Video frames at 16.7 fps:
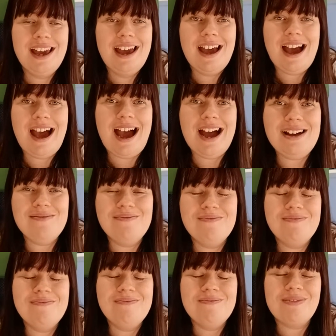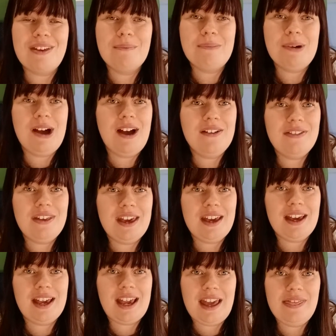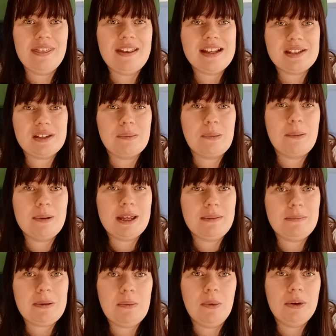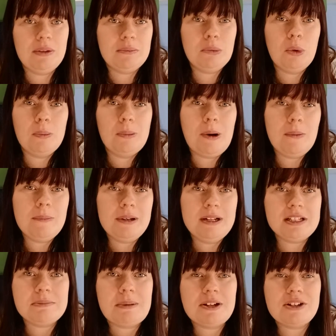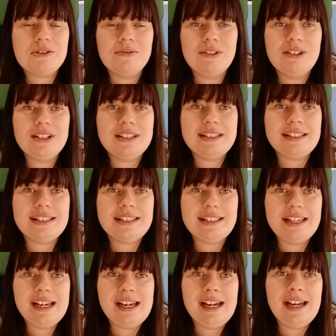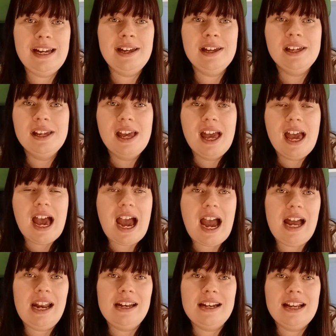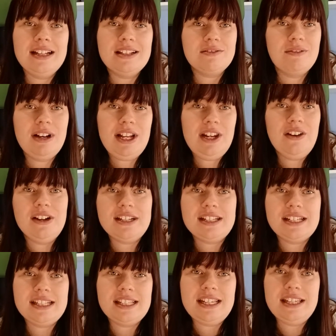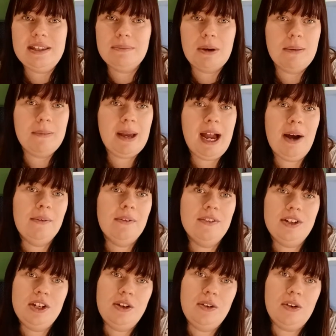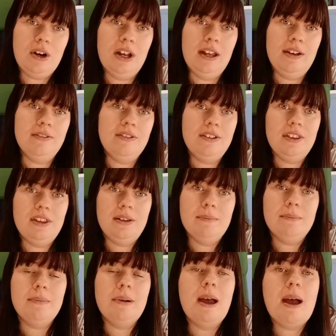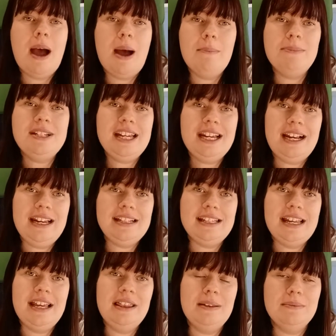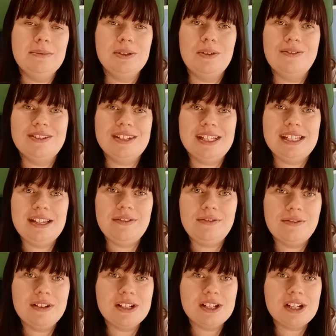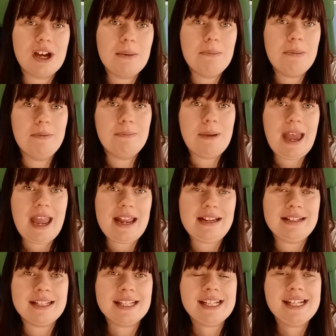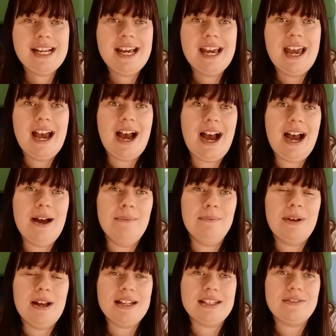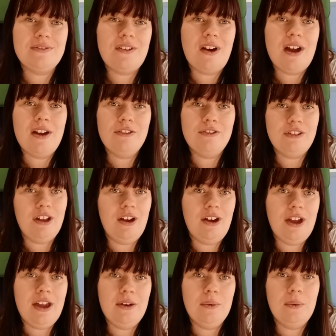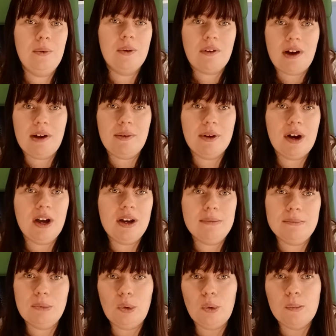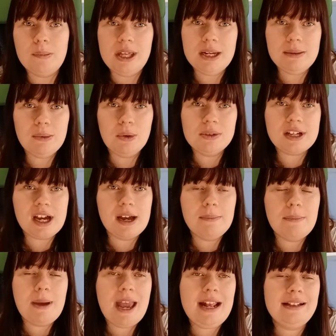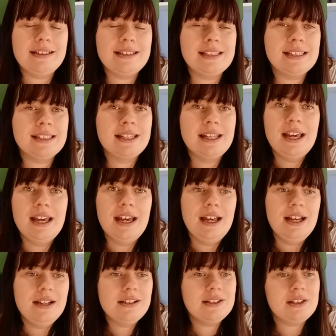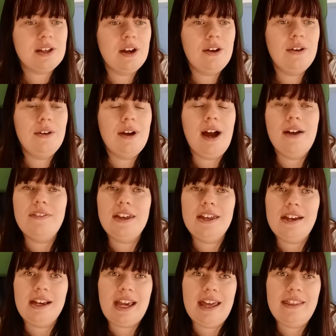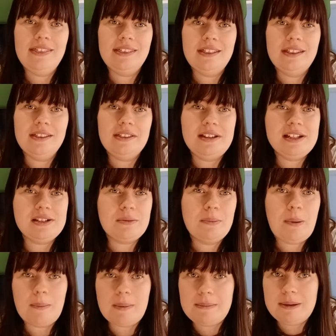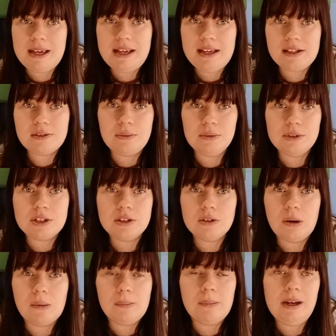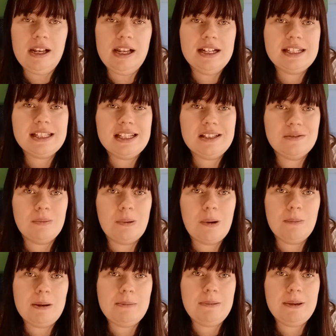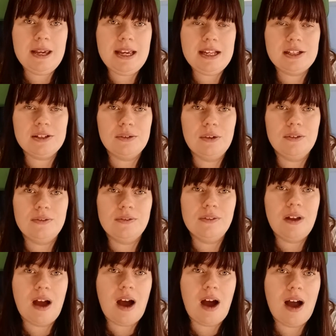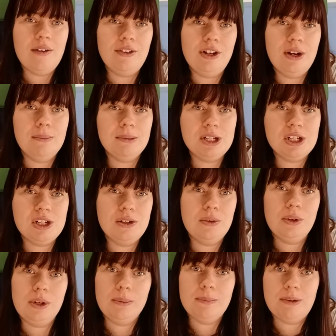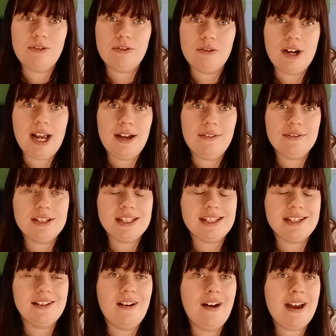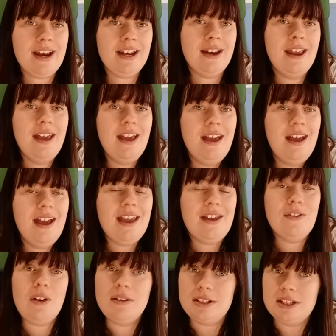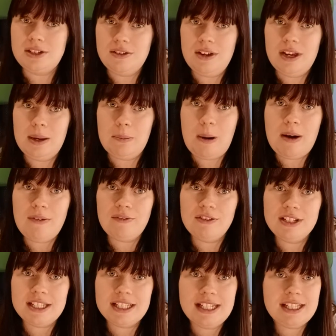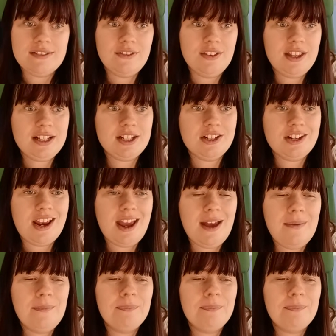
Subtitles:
But I think again these are probably going to be one of the more popular special runs this year, and it's really nice to see them coming out with a new colour for them, particularly seeing them sort of as a different type of paint, as Firefly and Hawkeye were kind of more minimal type paints. So I think again these will probably be towards the top of my list. These will probably be sort of either number 2 or number 3 after Stein if I was doing a preference list for this year.